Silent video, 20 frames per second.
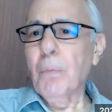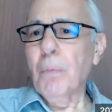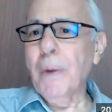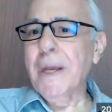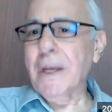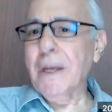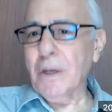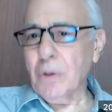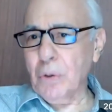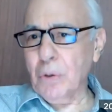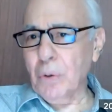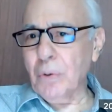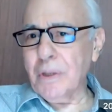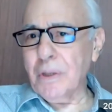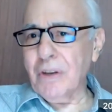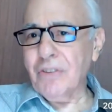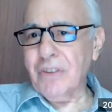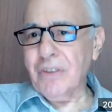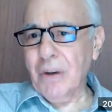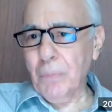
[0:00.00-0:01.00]
we can do
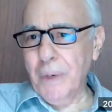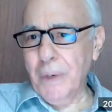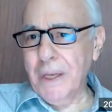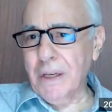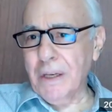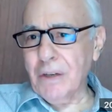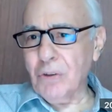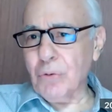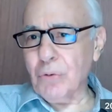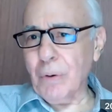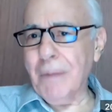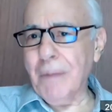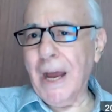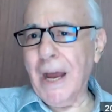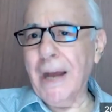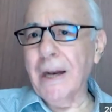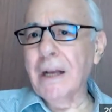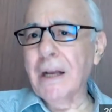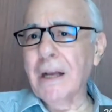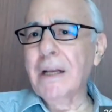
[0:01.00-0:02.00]
this and we can
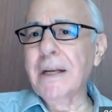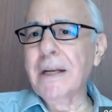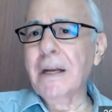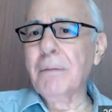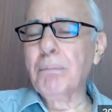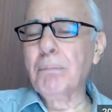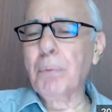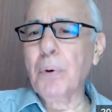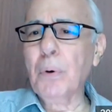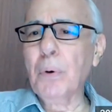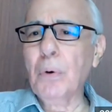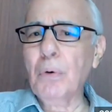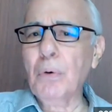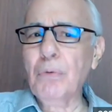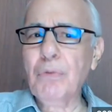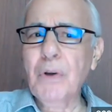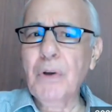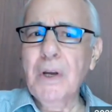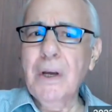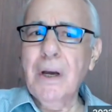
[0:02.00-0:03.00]
dramatically
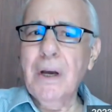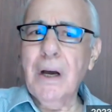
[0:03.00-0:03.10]
improve